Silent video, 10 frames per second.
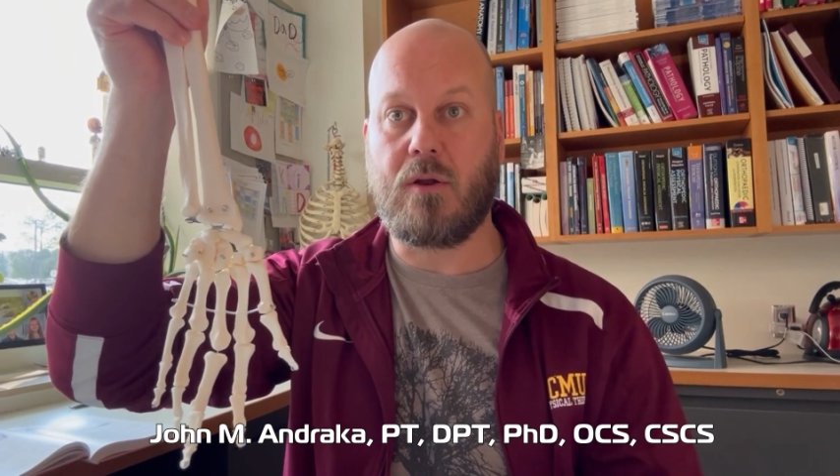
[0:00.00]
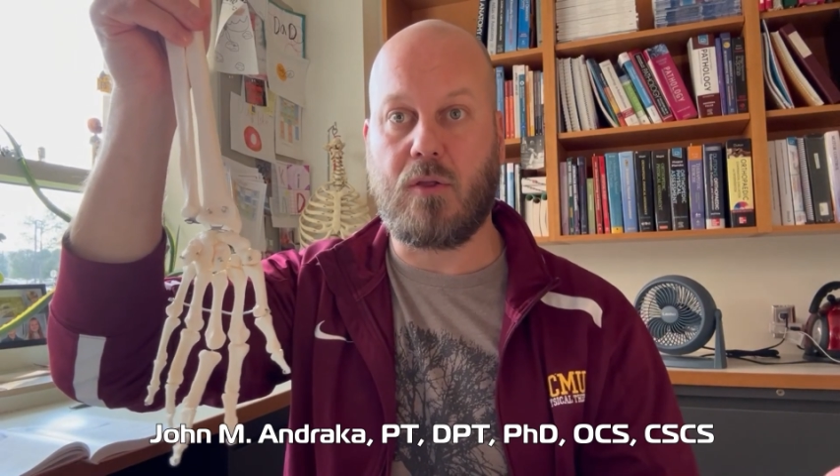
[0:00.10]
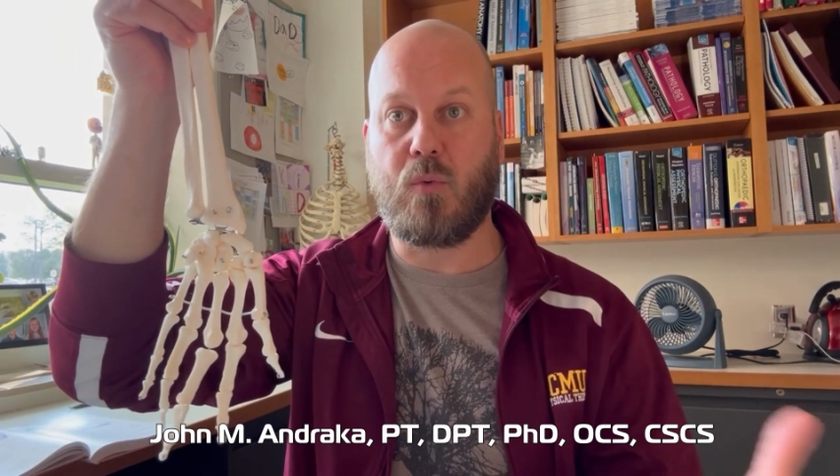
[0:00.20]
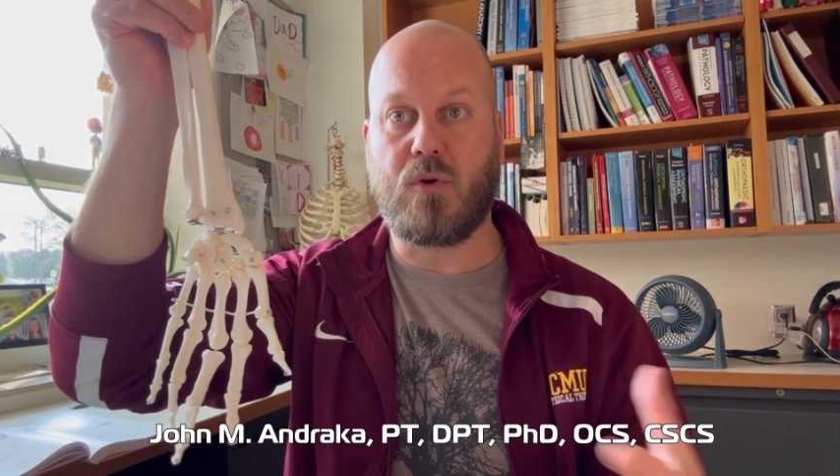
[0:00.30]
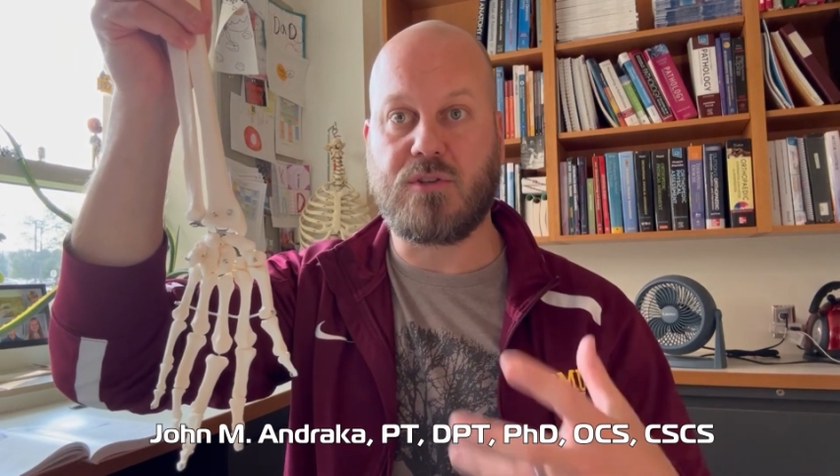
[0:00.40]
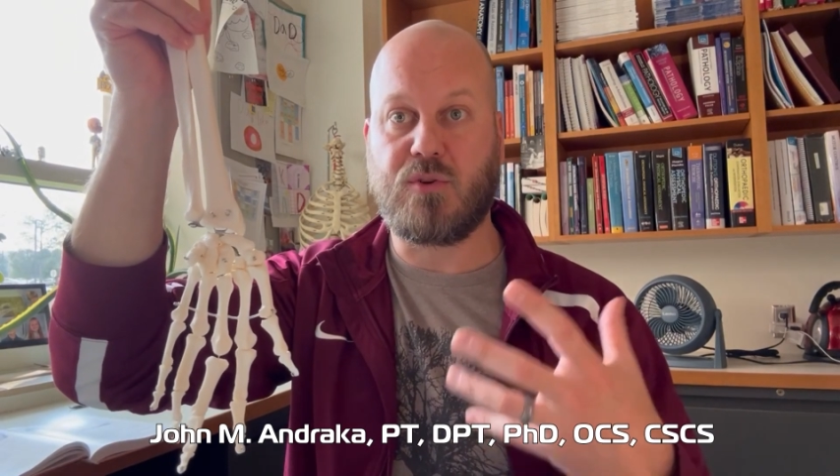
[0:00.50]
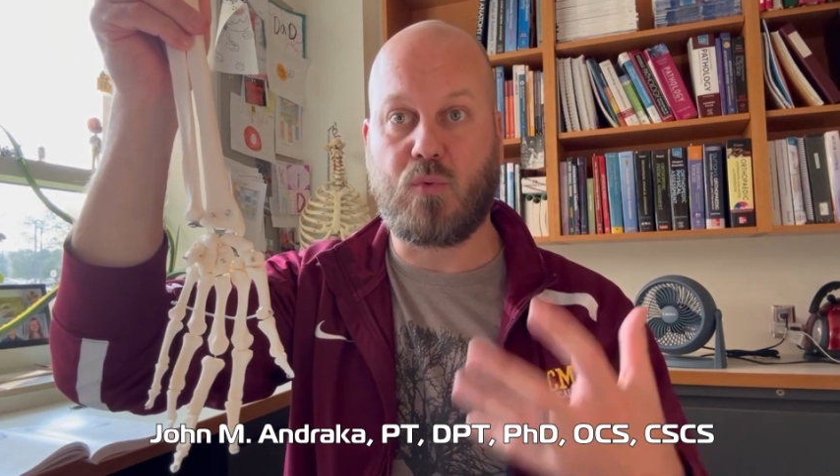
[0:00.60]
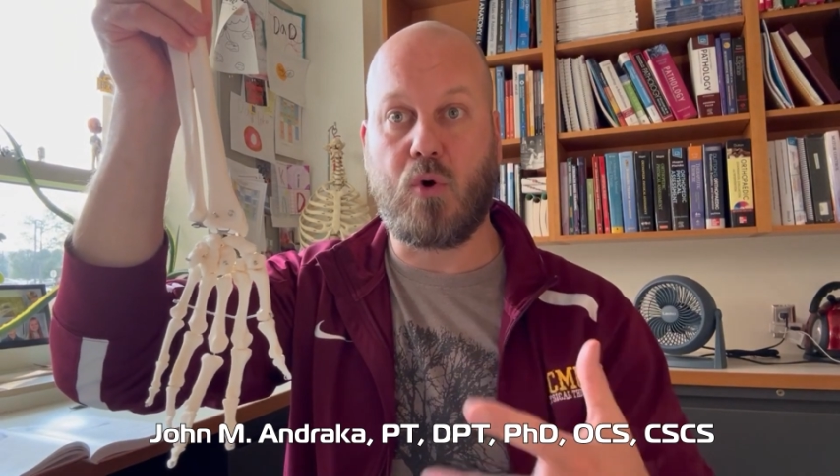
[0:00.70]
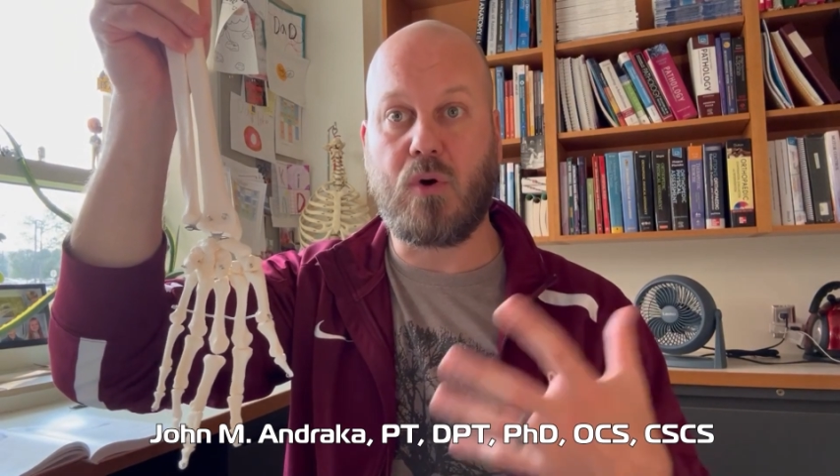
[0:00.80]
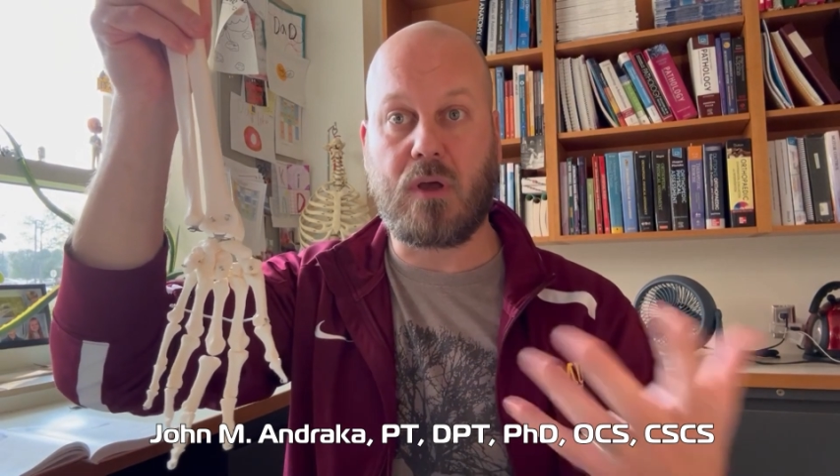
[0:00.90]
in other words, the
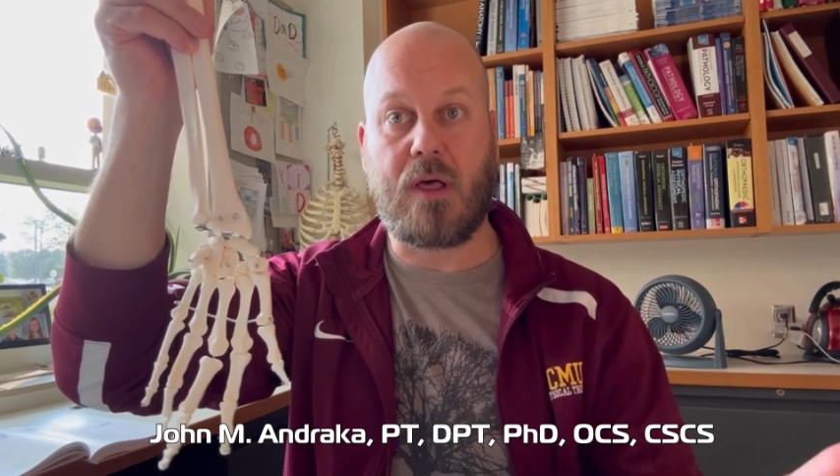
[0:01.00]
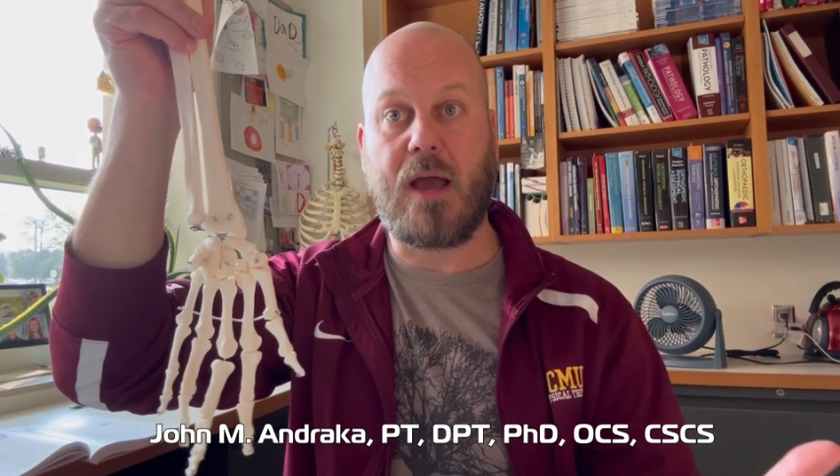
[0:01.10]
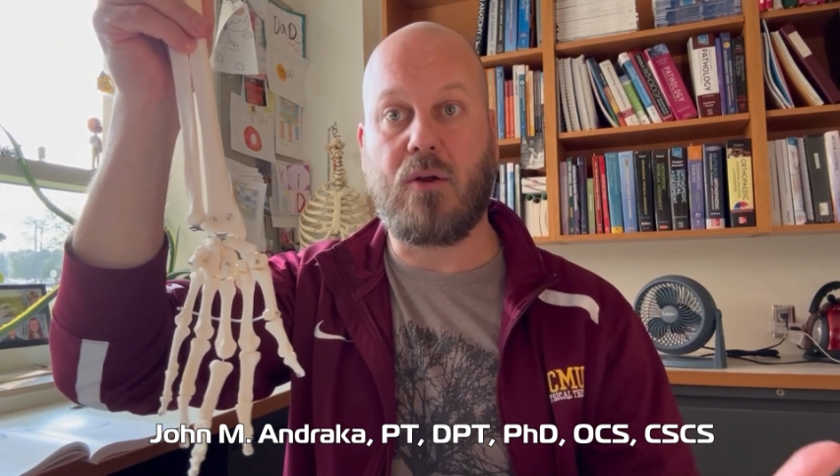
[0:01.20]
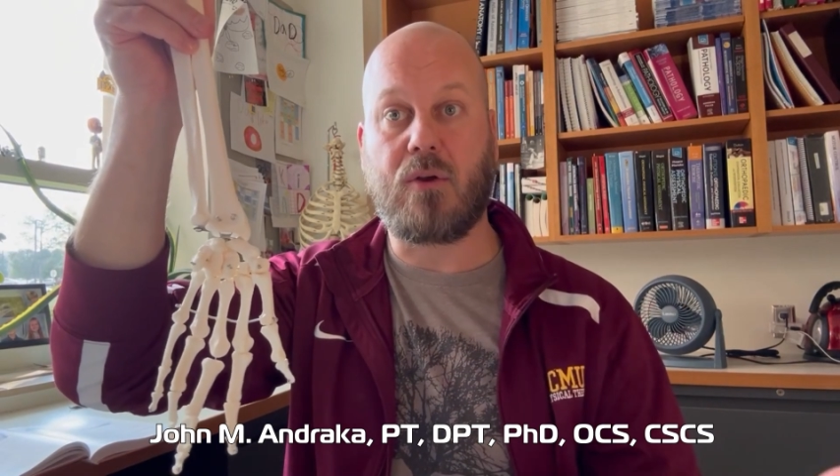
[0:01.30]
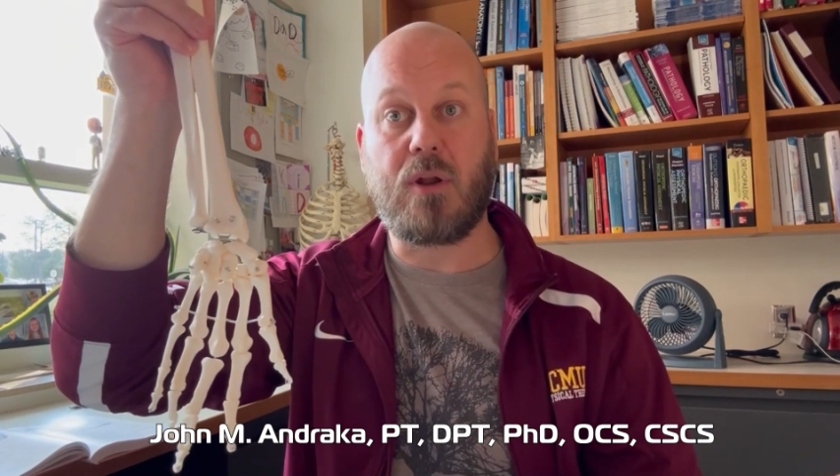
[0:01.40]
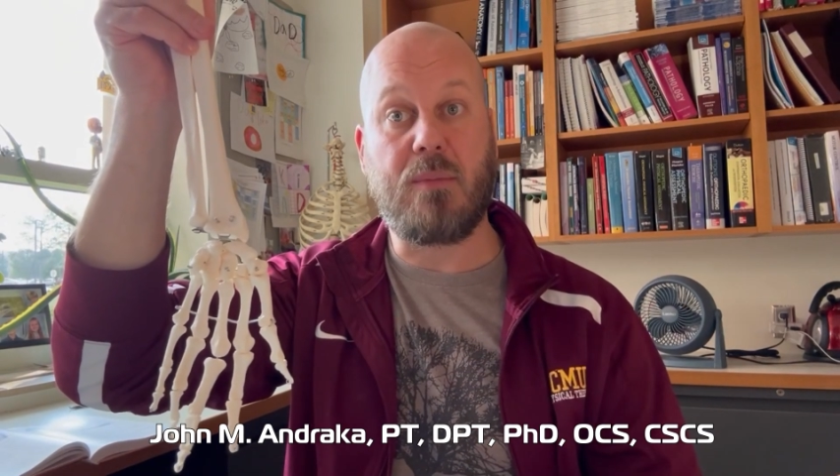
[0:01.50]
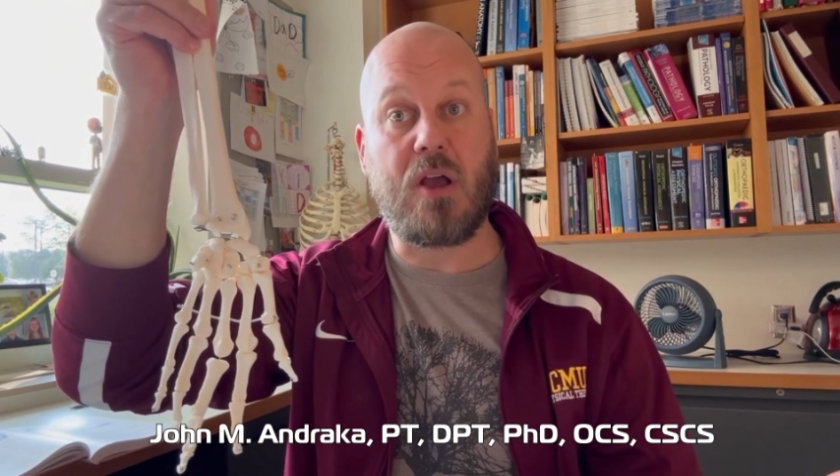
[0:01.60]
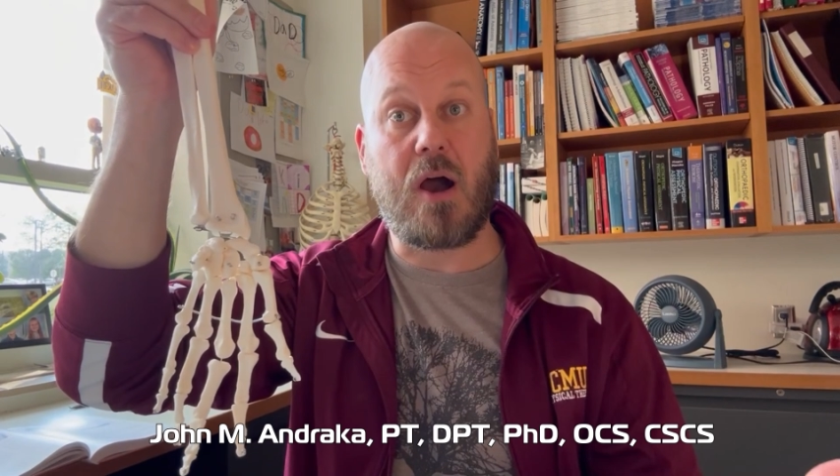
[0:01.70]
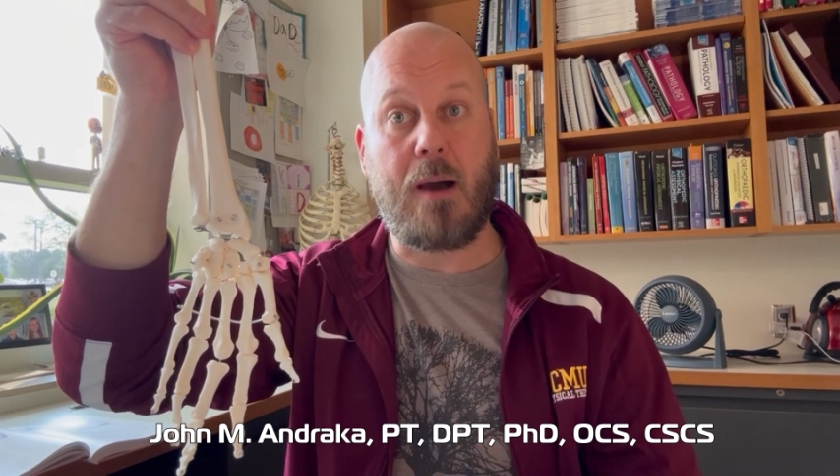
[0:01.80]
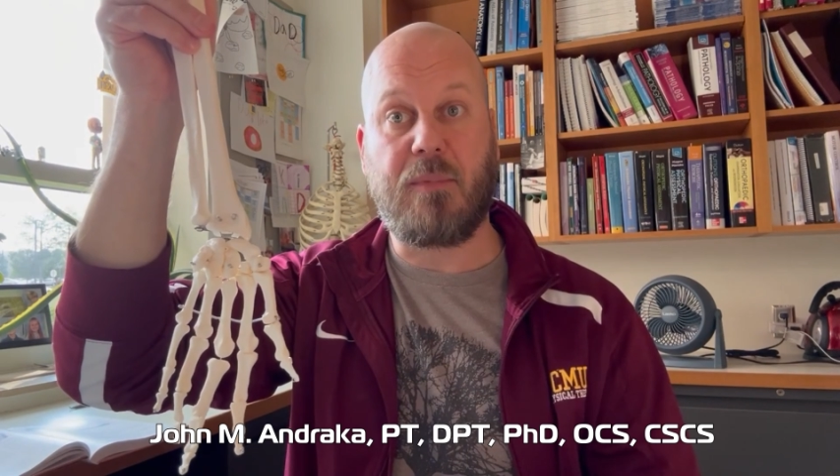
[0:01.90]
roll and glide are gonna
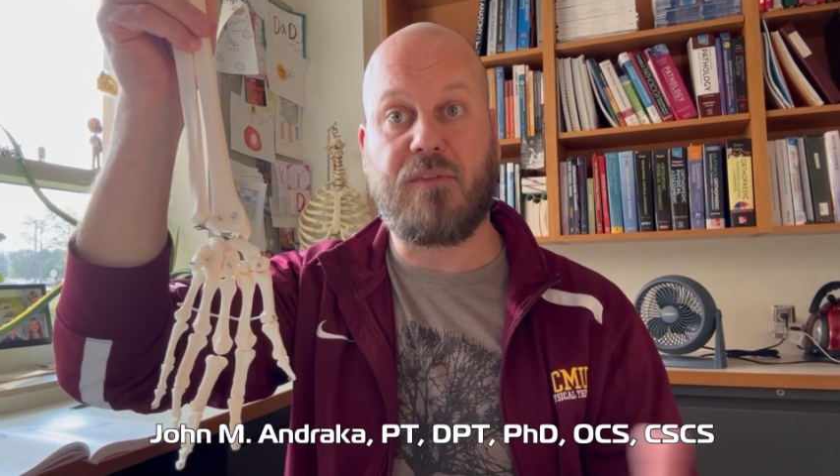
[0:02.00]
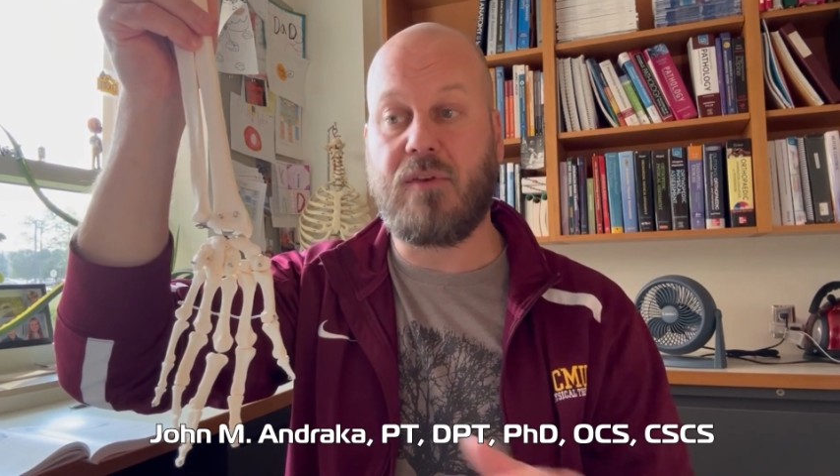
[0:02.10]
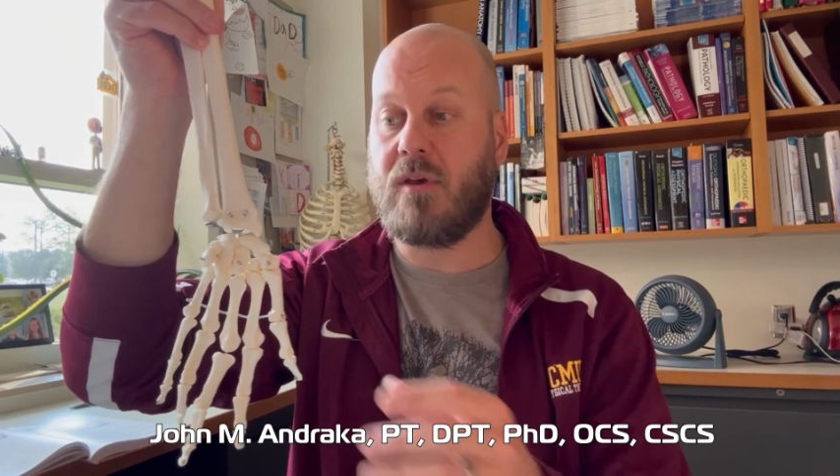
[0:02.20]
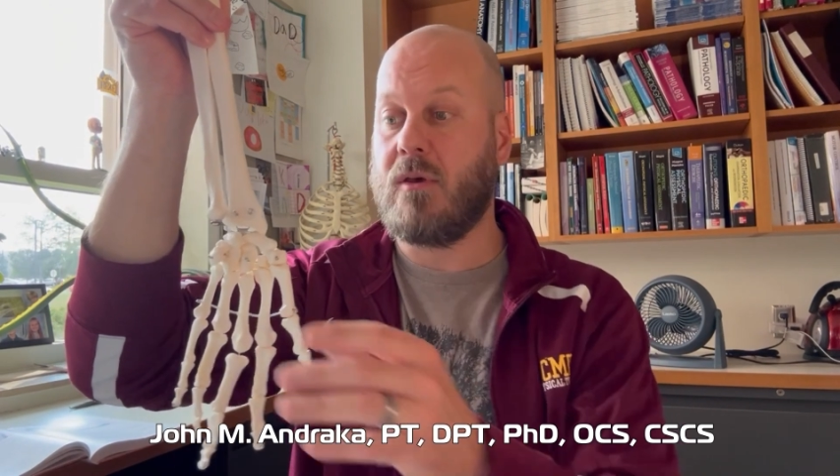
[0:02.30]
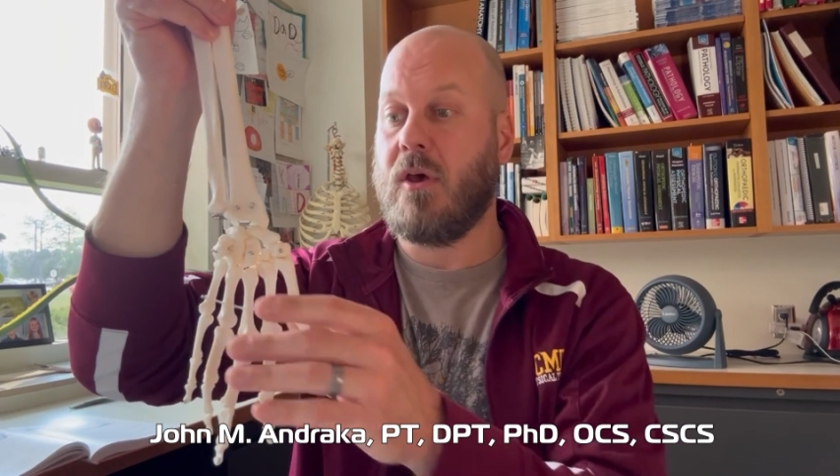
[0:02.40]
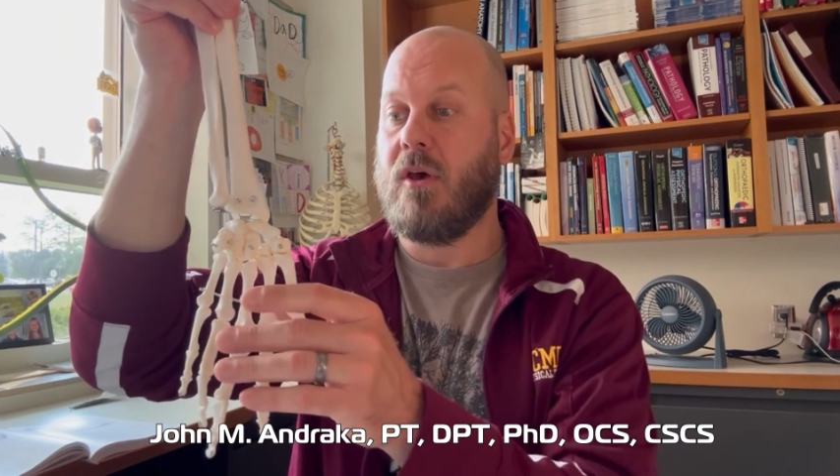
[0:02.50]
be opposite.